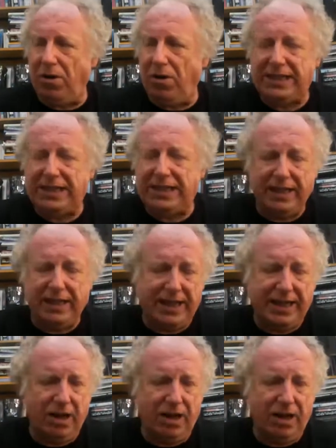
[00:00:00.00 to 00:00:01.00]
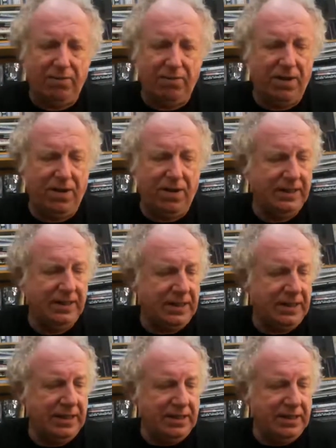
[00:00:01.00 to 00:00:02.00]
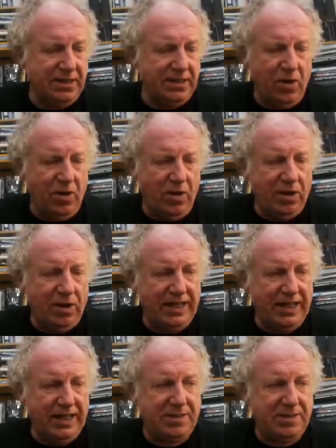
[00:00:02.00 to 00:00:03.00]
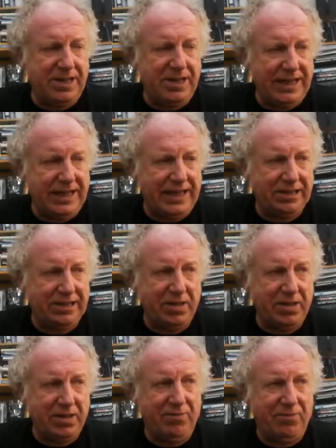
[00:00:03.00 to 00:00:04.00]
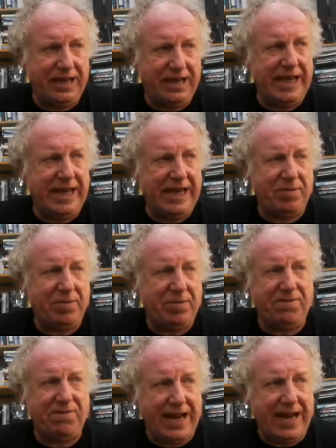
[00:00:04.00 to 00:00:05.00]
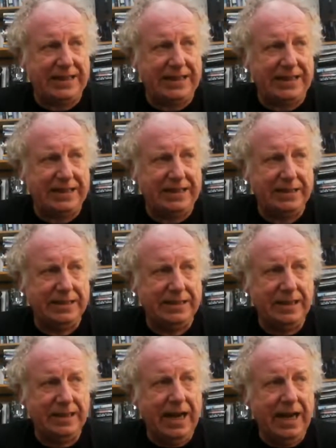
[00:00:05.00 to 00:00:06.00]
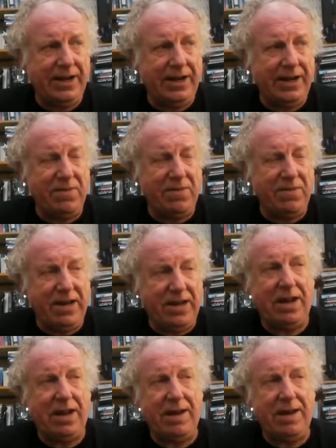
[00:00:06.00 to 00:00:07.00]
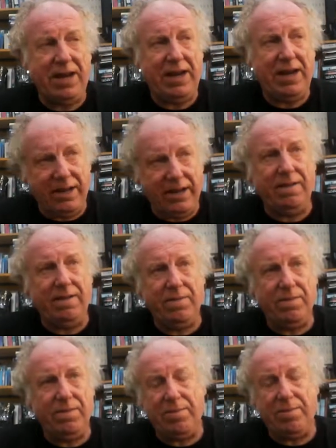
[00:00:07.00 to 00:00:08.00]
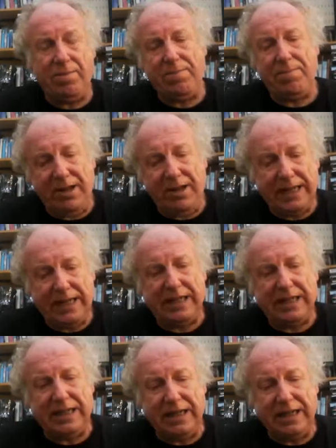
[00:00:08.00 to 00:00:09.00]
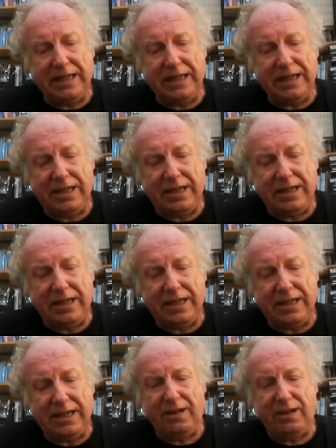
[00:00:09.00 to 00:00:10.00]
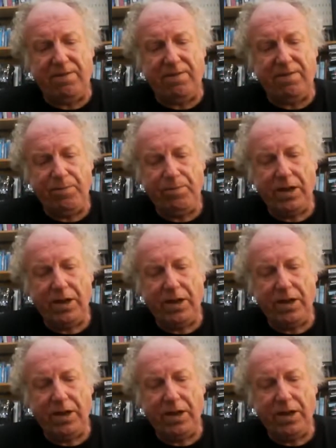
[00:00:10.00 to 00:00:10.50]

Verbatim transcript: I'm obviously guilty of, uh, you know, online speculation, but I've tried to keep to the facts, and I've given my opinion, and my opinion is that, that there's enough